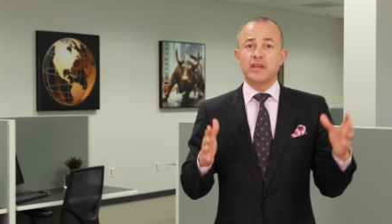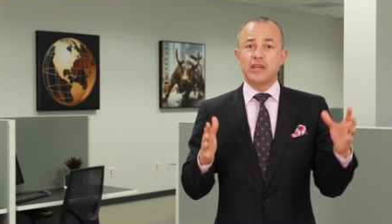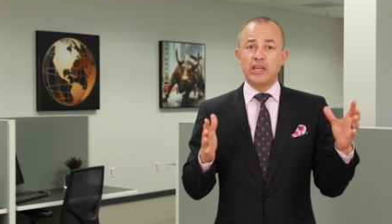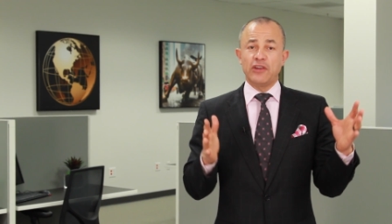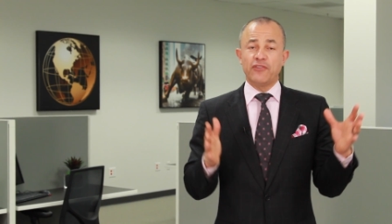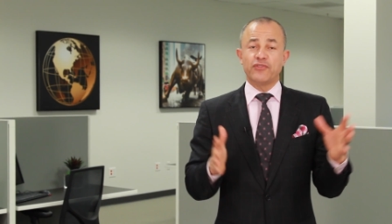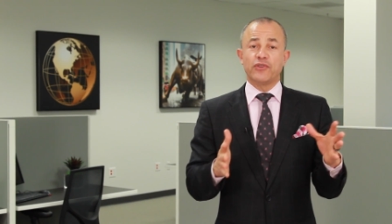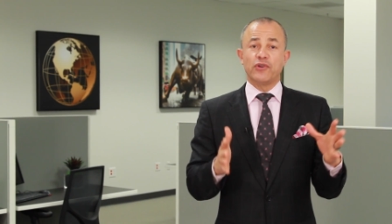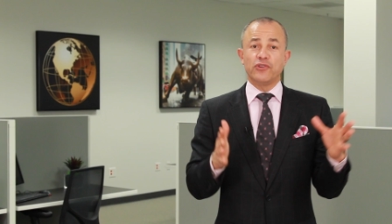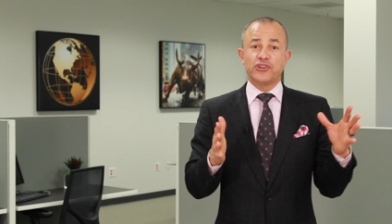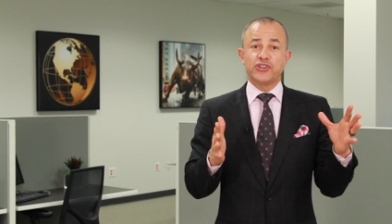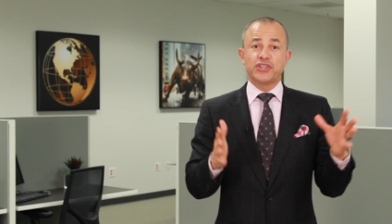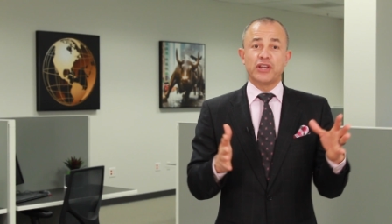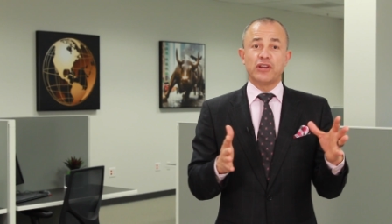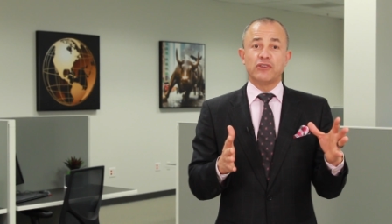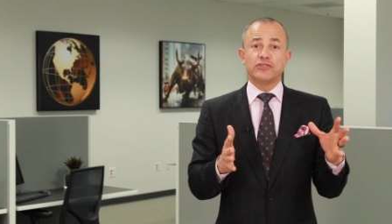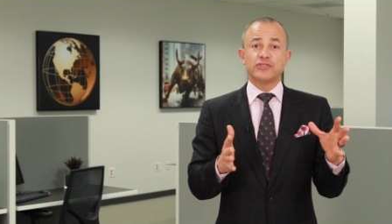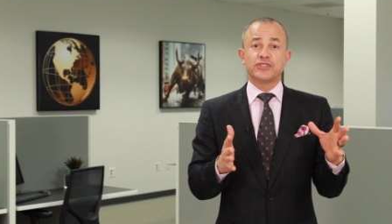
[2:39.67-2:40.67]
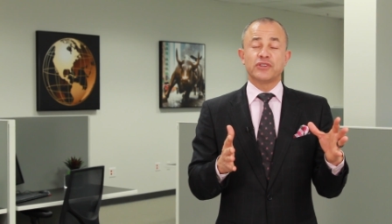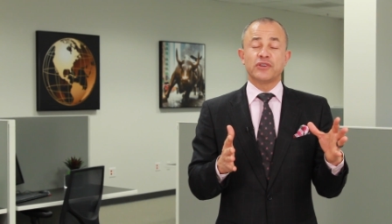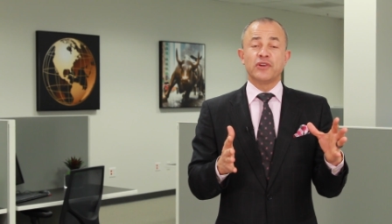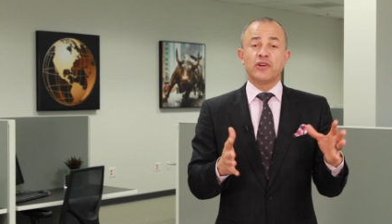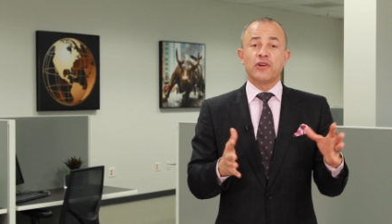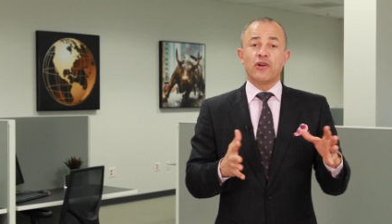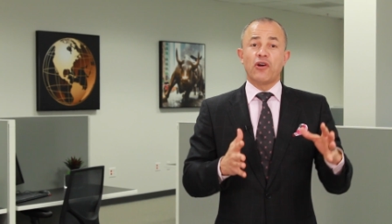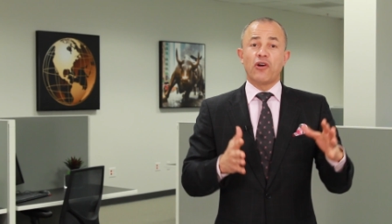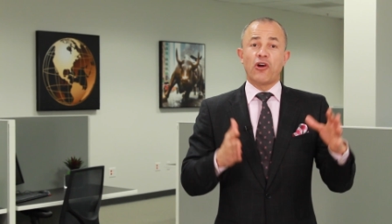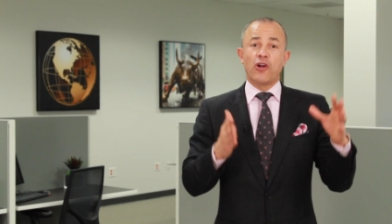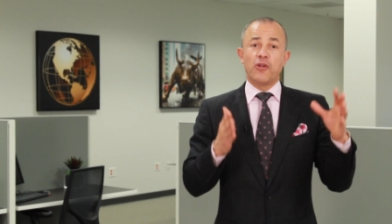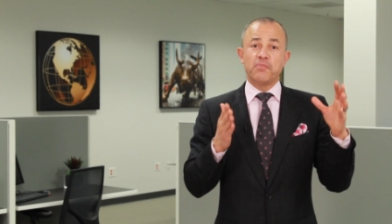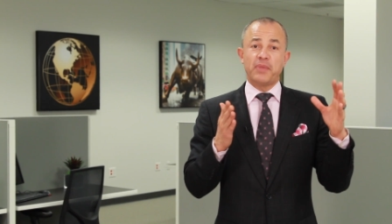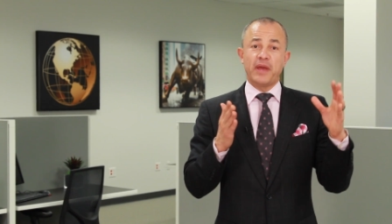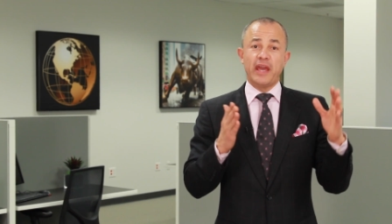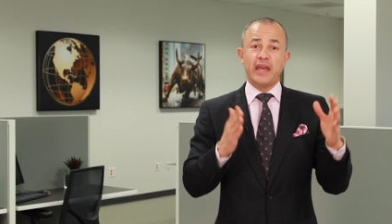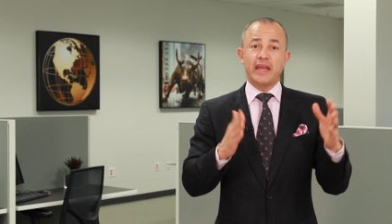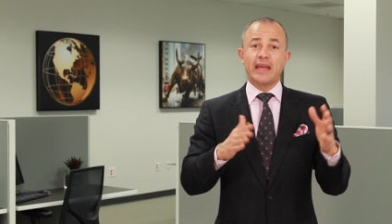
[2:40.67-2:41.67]
if those shares aren't
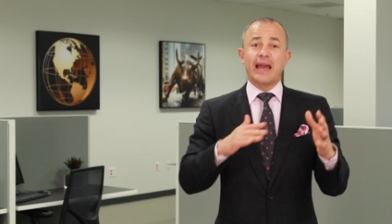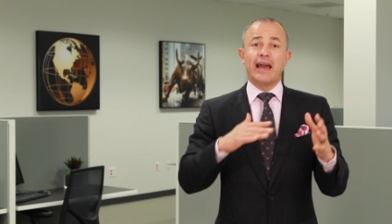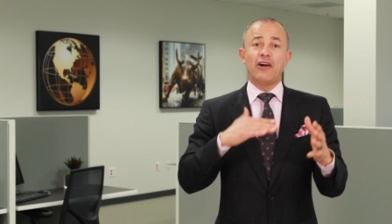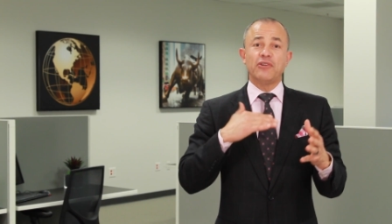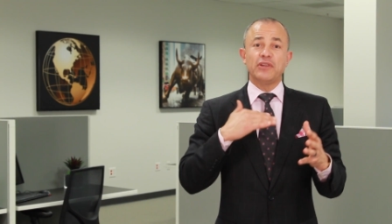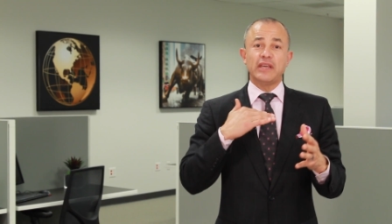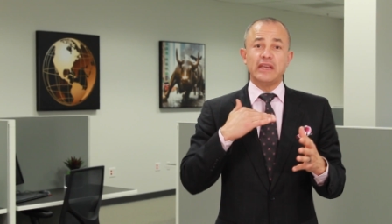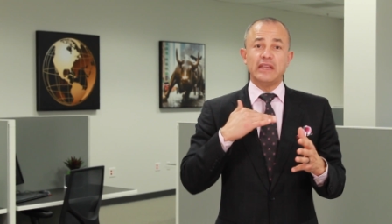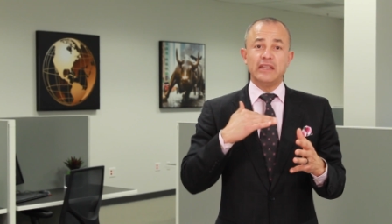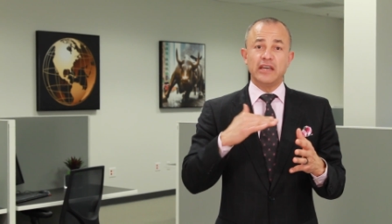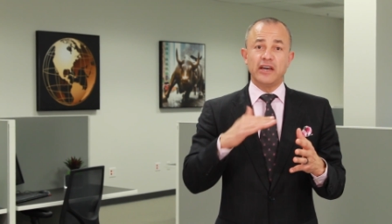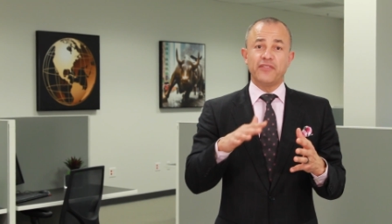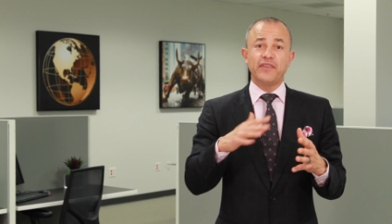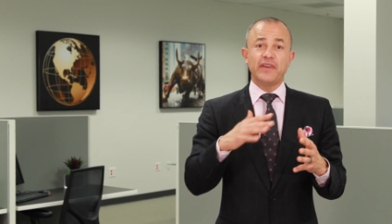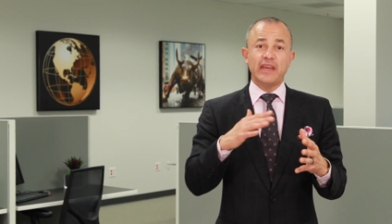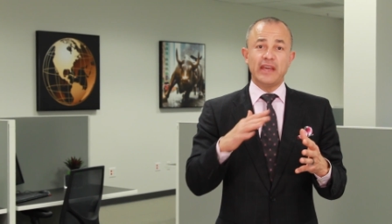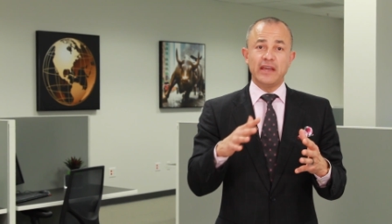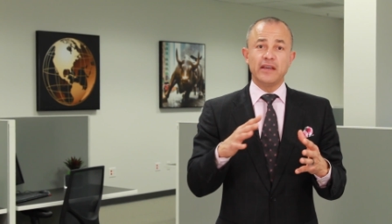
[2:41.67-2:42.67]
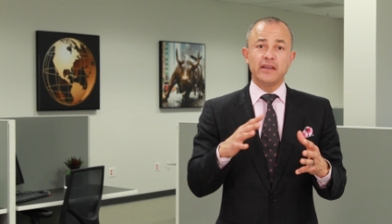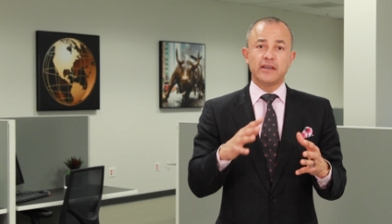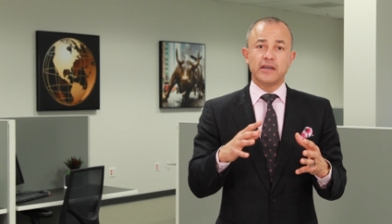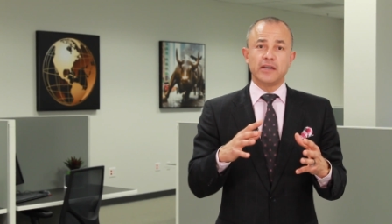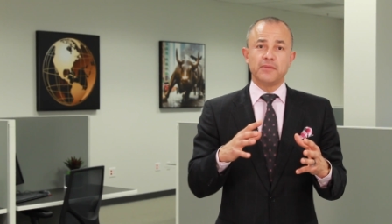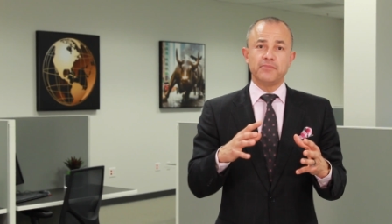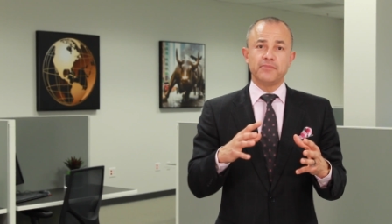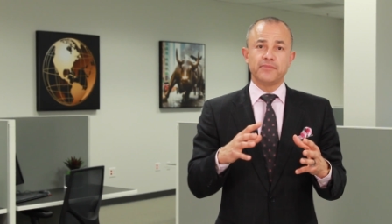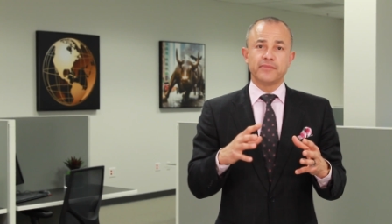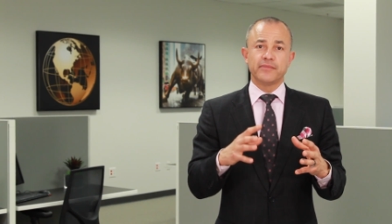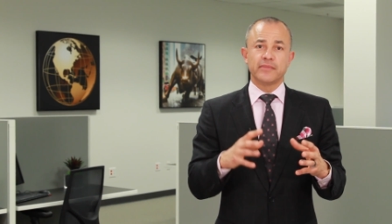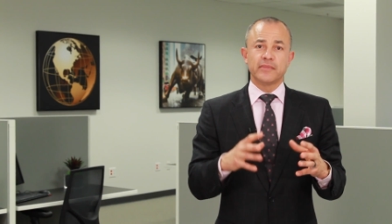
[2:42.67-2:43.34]
paying out enough income